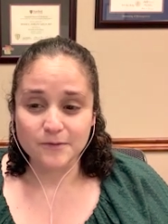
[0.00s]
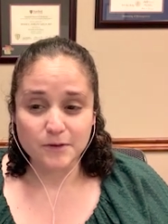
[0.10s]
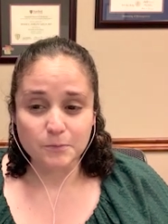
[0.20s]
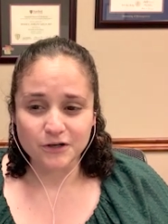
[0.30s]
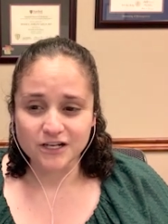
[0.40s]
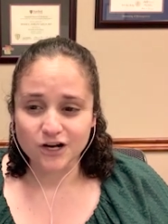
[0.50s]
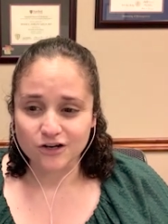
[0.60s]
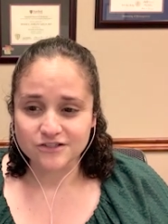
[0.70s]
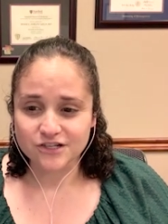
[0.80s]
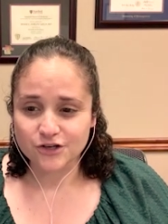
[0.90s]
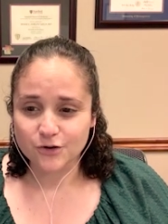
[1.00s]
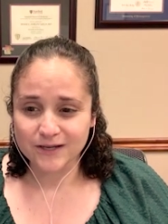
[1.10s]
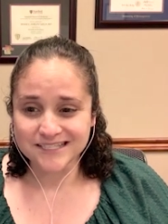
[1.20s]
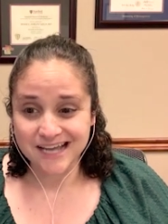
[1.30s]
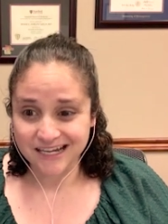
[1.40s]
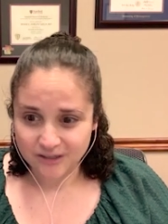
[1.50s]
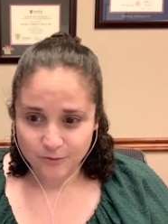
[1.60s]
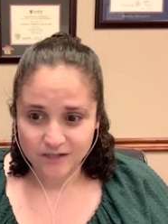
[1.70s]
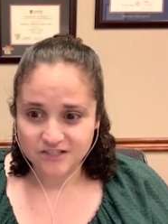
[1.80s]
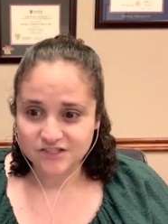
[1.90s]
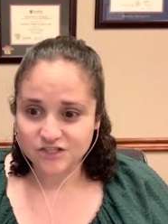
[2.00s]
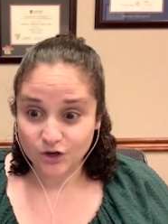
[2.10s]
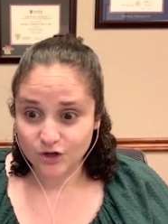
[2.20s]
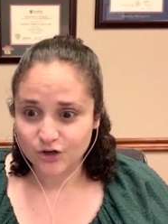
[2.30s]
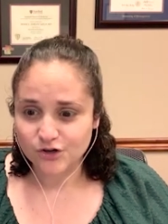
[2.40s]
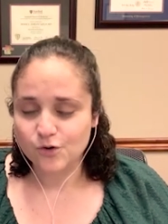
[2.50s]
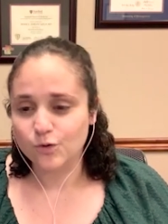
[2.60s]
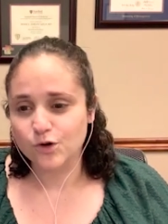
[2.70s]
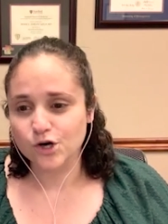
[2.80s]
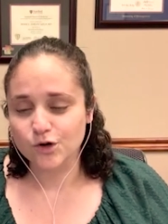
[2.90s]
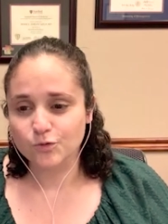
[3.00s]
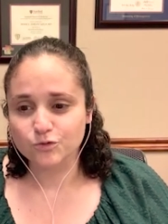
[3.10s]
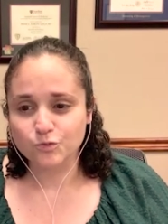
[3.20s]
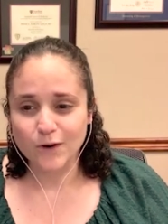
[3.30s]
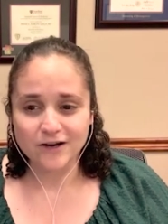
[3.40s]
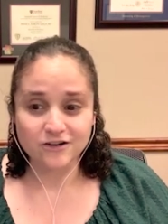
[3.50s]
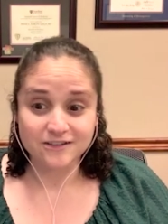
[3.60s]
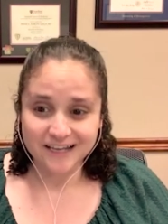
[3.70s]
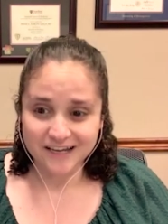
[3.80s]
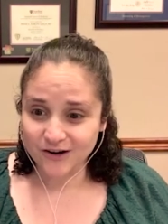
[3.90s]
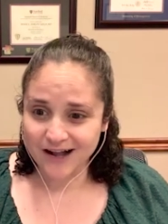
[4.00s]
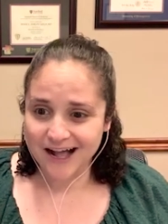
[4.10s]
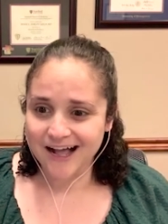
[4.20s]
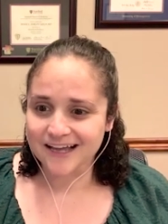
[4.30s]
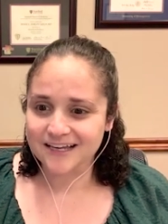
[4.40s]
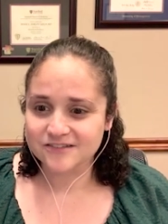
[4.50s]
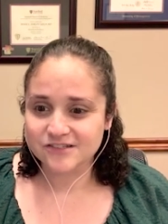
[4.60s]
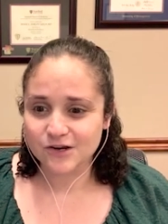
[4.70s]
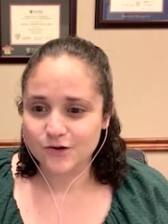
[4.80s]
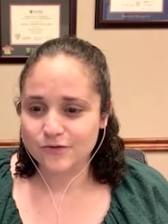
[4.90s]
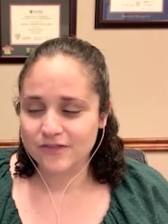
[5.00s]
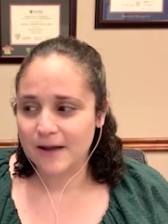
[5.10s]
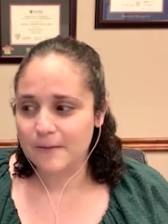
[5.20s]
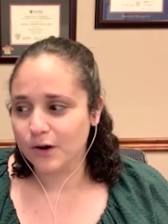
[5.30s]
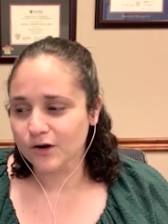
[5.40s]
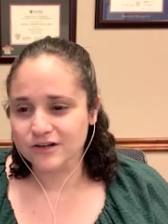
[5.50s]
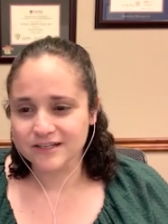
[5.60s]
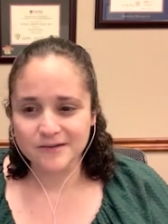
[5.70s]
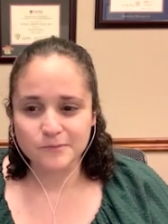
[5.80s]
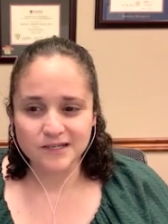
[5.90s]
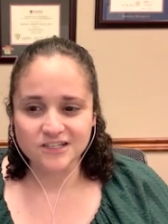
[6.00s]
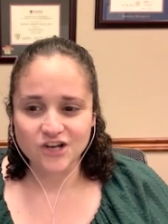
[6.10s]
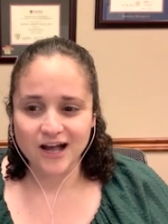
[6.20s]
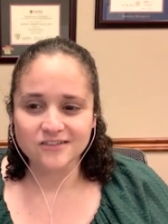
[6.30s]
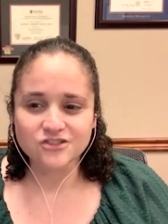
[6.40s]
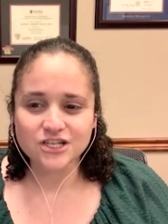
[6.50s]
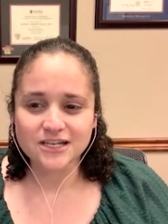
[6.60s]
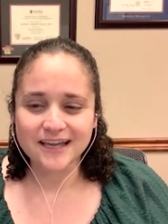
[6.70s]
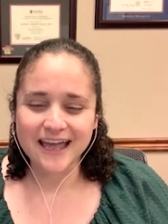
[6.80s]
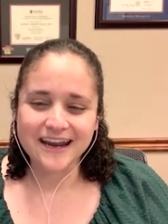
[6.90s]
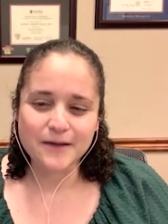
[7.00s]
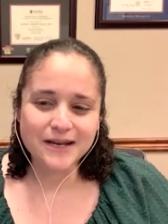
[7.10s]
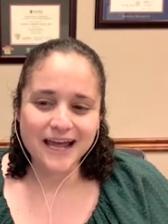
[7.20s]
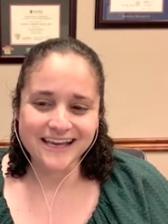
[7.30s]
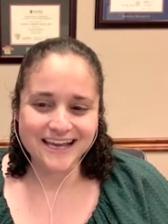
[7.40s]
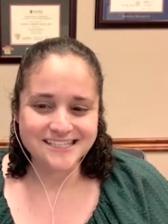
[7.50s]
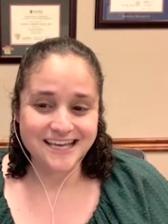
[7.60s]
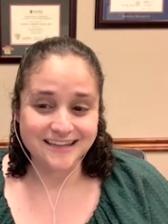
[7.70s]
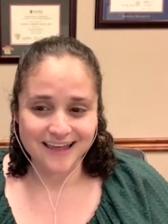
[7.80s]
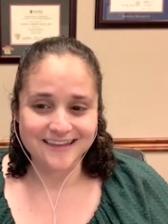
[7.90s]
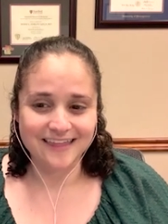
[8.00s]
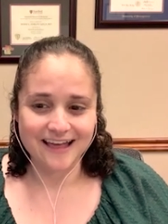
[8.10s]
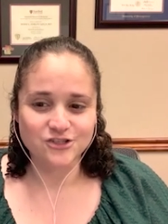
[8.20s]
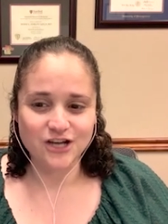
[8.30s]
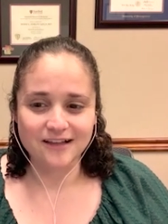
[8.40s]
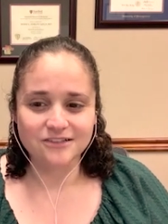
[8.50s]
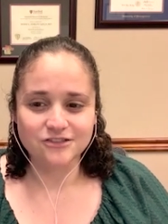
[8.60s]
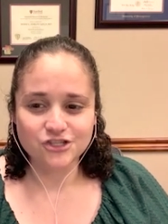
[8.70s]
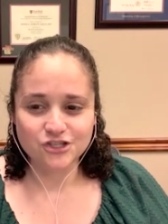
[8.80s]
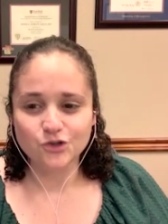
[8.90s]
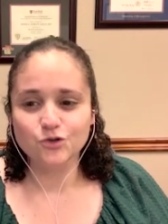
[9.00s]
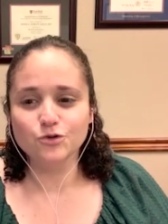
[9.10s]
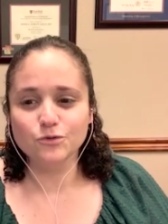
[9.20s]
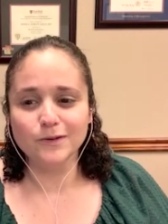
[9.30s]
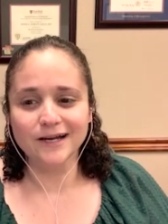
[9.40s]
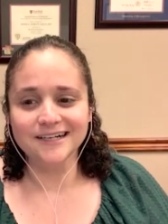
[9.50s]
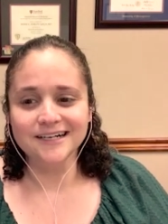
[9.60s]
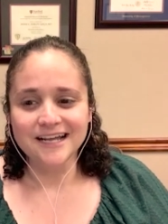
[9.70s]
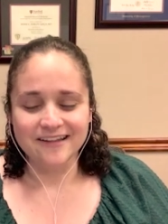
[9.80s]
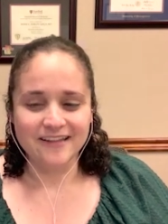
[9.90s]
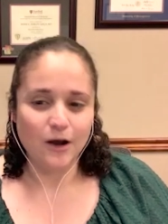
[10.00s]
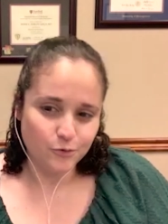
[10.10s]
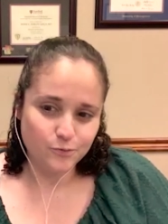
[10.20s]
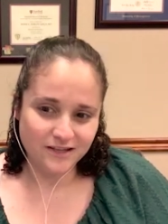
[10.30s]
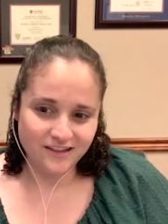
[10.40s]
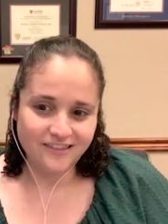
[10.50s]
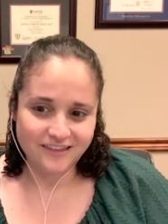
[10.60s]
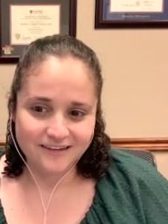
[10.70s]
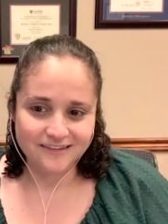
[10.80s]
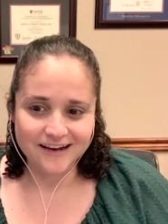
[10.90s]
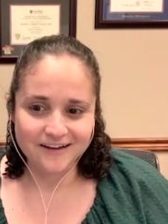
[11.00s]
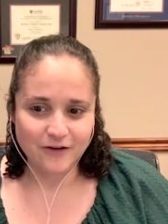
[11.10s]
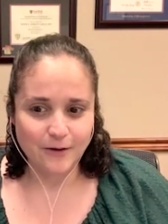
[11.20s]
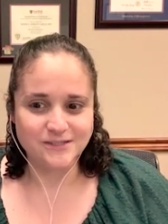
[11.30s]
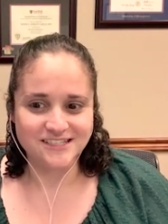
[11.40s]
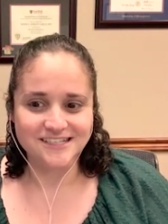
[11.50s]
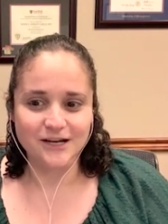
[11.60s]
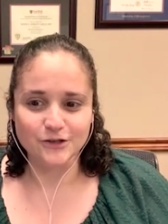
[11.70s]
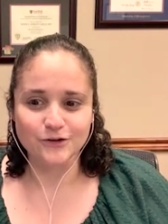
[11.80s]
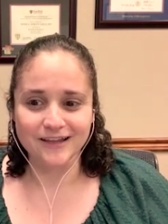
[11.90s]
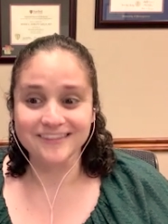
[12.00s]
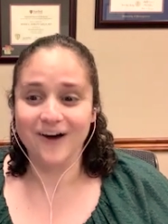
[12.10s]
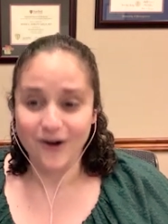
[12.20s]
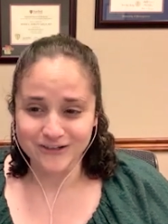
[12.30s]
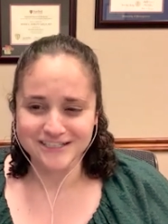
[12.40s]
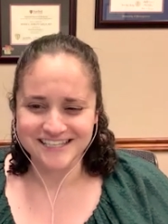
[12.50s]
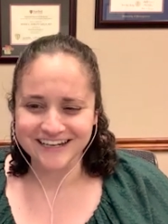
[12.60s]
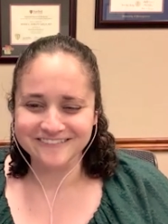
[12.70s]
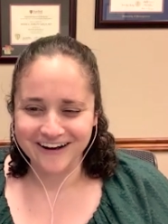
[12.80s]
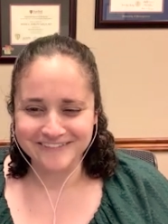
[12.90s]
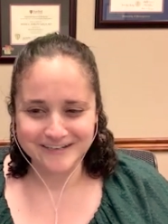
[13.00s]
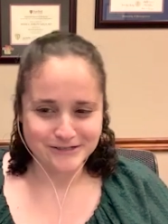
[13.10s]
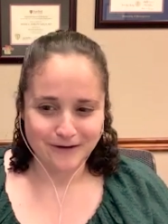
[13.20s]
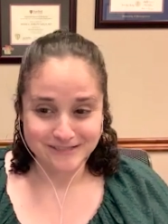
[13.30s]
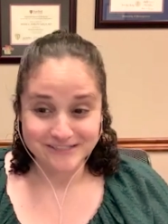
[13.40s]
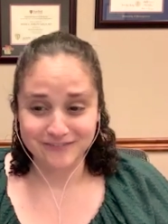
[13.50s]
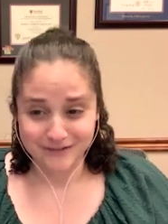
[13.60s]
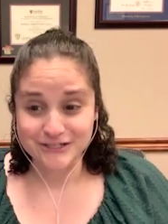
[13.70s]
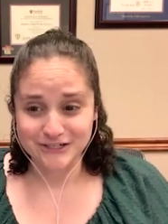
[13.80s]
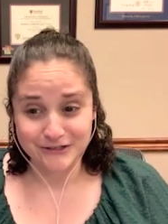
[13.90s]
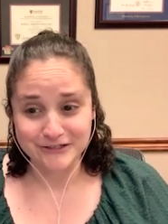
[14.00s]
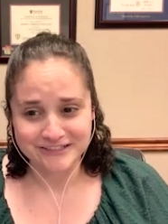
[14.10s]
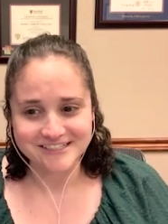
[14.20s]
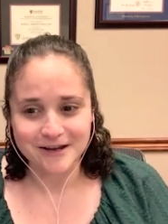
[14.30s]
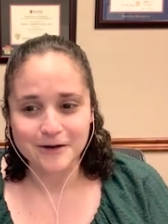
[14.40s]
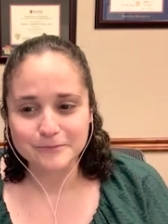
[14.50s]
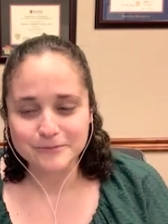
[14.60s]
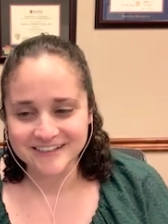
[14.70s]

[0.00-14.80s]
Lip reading: be pretty hard to know exactly where to start or where to lay your hat. And so that part can be challenging. And I mean, I guess I like that challenge too, but that would be the thing that if I was to tell you, like the hardest thing about my job is for sure the scope.